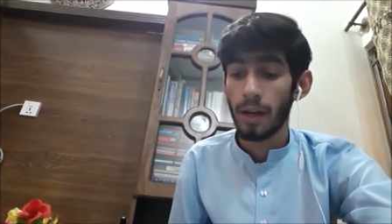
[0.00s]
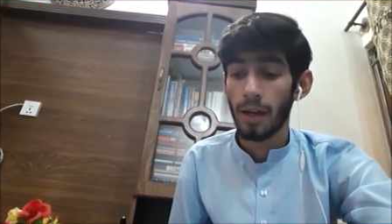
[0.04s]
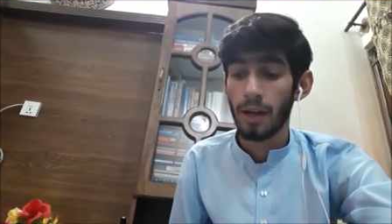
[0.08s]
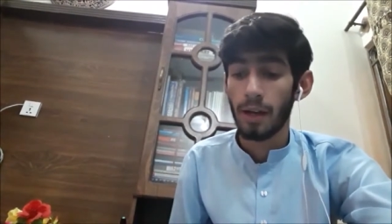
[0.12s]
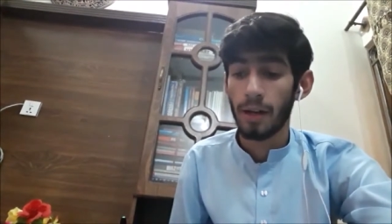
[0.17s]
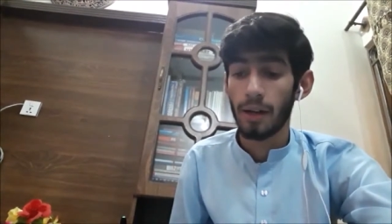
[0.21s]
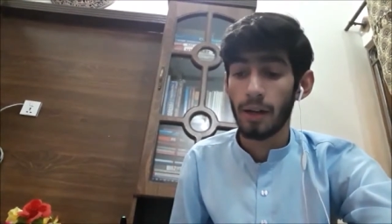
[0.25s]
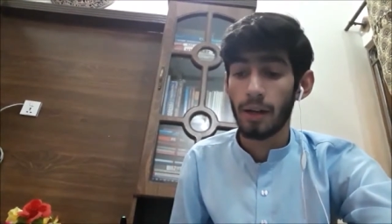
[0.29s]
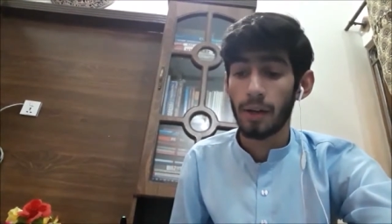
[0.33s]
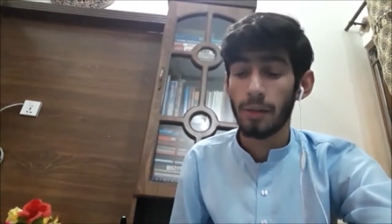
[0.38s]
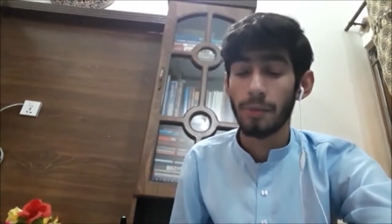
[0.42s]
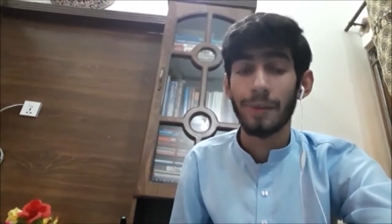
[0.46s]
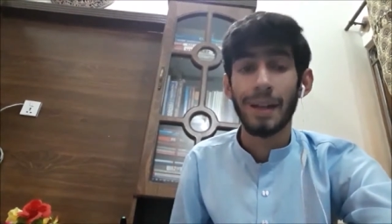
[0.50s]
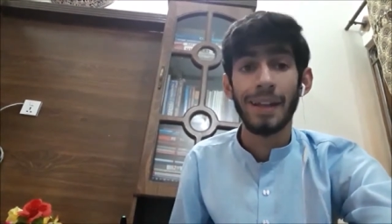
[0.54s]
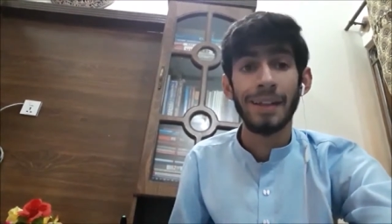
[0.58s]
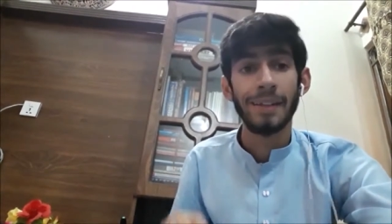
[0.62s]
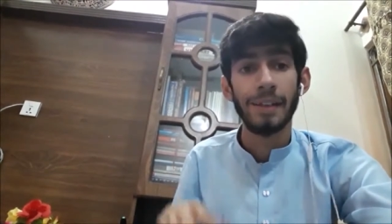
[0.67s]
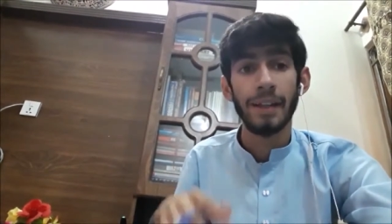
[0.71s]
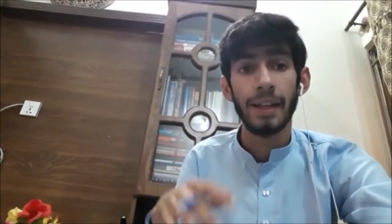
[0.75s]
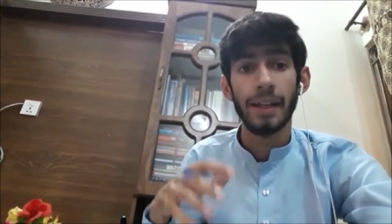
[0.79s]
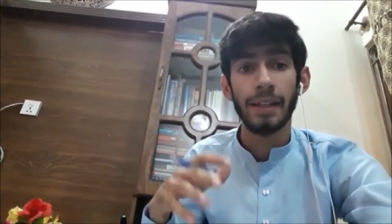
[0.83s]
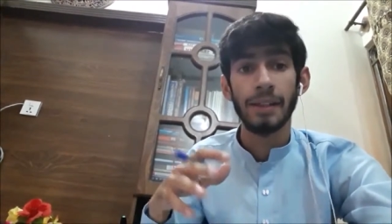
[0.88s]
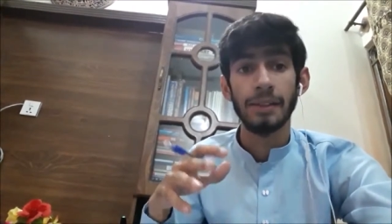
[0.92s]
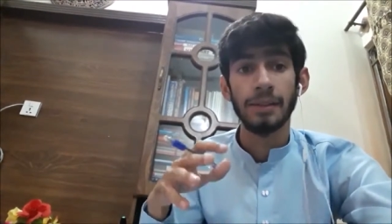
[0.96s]
uh,
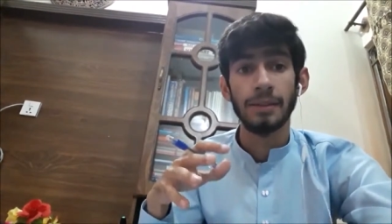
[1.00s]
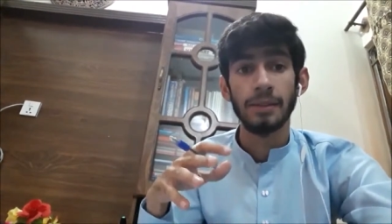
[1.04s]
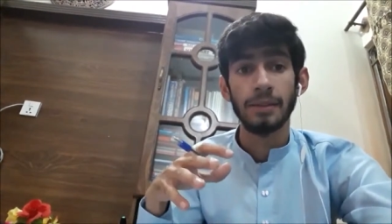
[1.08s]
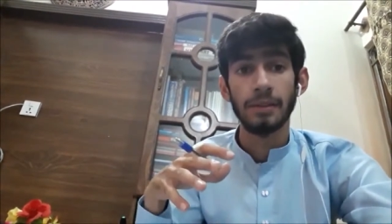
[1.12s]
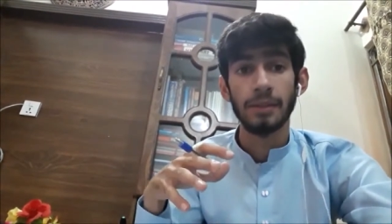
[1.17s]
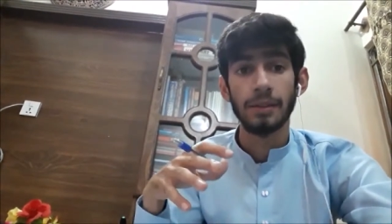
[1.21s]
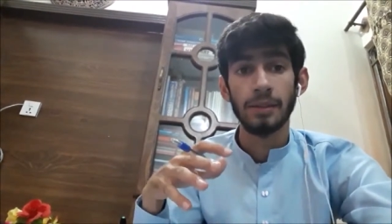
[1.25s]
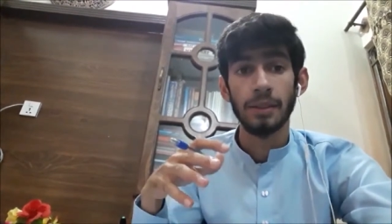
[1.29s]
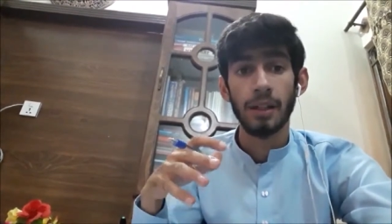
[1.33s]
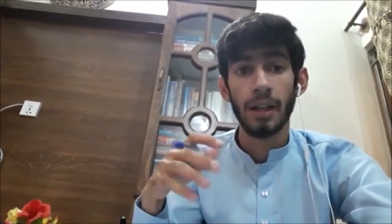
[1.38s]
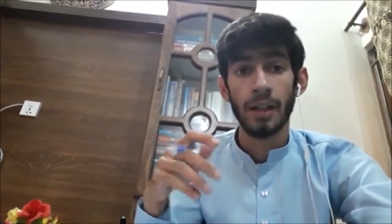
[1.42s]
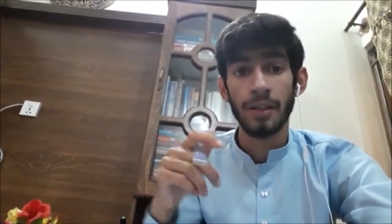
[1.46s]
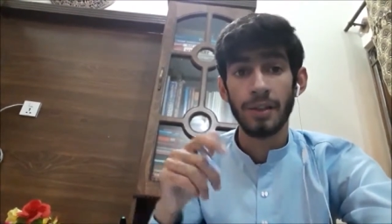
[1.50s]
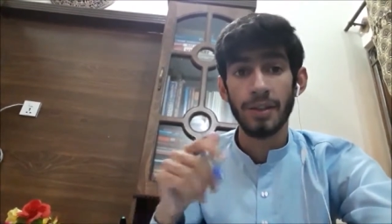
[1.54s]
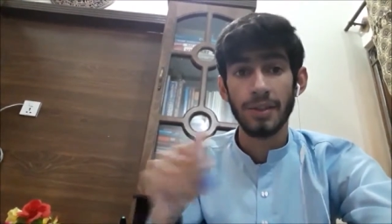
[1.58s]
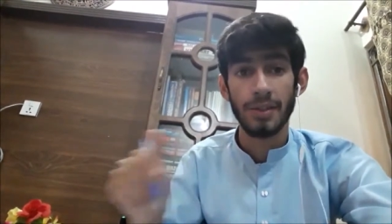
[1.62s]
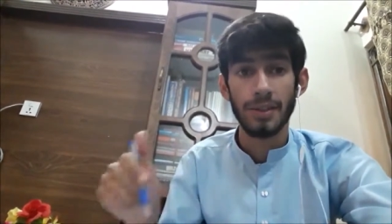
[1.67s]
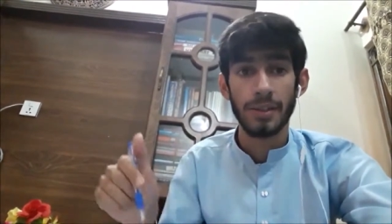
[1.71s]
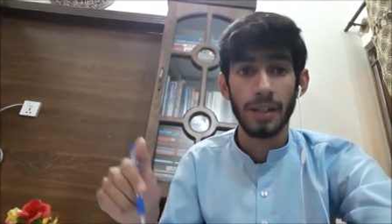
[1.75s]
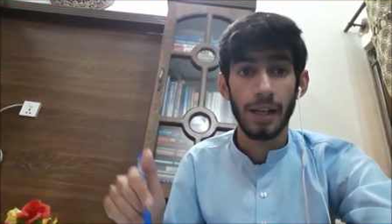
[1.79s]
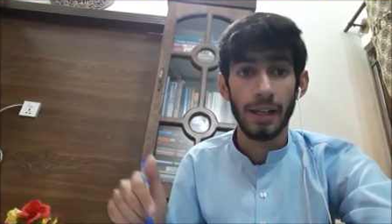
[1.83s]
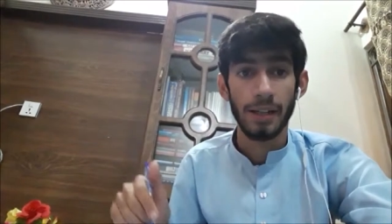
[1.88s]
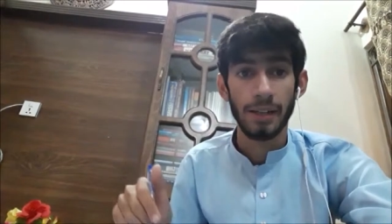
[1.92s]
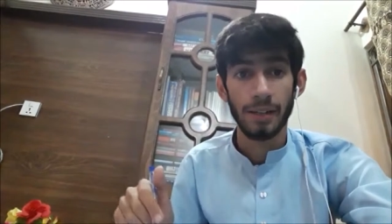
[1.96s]
and then
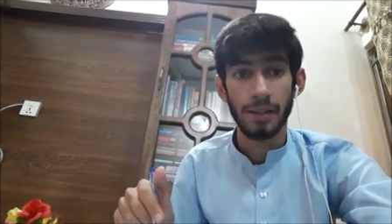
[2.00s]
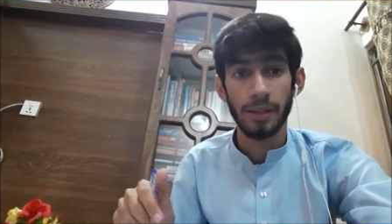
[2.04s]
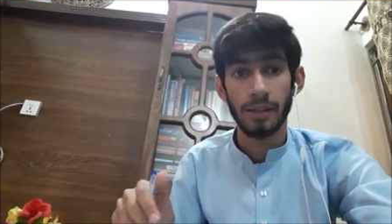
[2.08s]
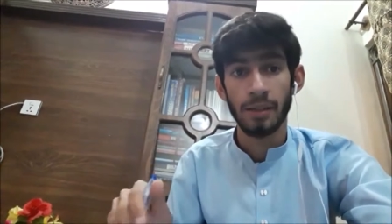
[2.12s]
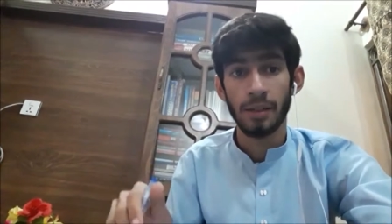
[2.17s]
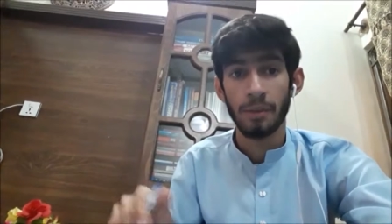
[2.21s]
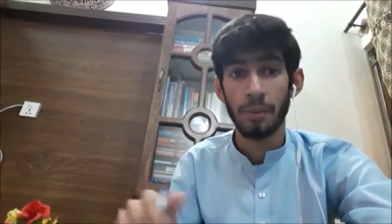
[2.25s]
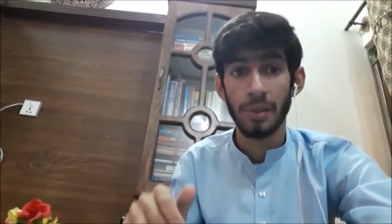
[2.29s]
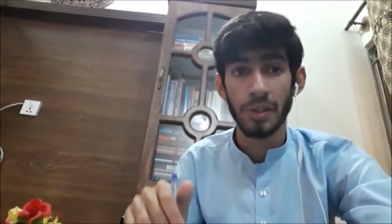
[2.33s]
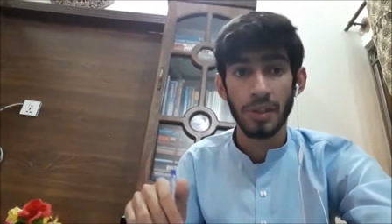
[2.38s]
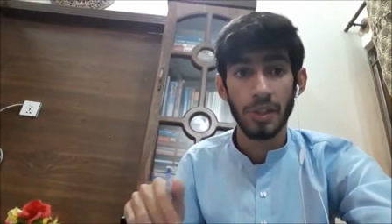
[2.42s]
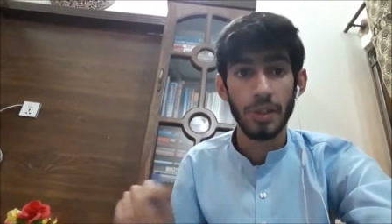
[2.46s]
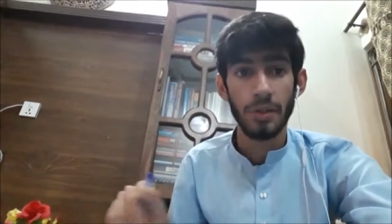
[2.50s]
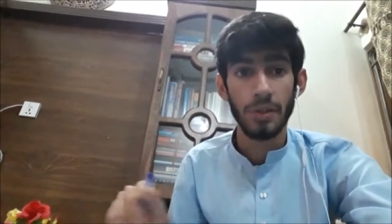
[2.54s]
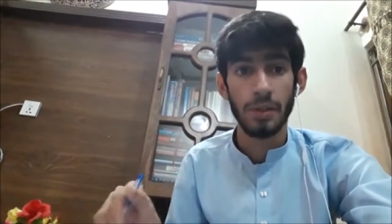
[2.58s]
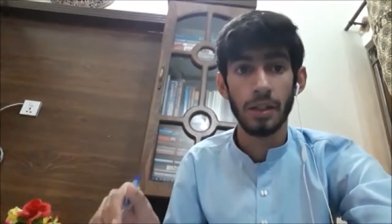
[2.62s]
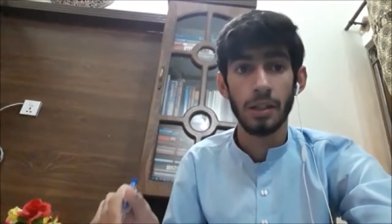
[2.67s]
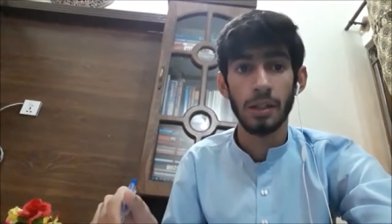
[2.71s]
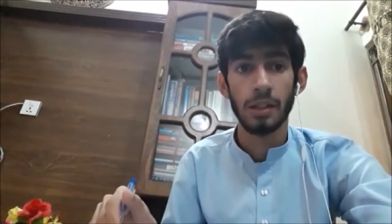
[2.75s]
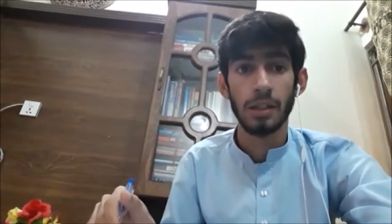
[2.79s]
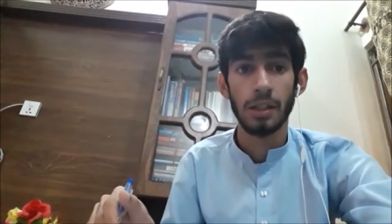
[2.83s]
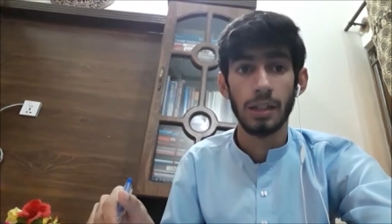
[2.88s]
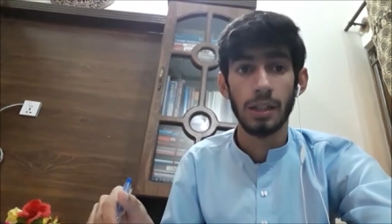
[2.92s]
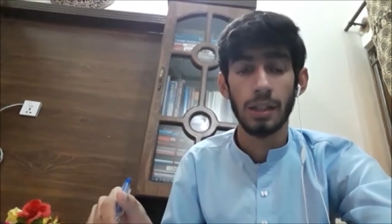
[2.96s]
understand the
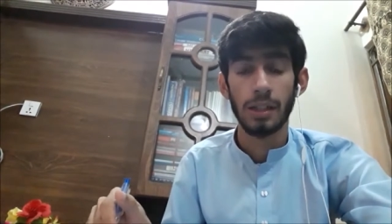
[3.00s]
material,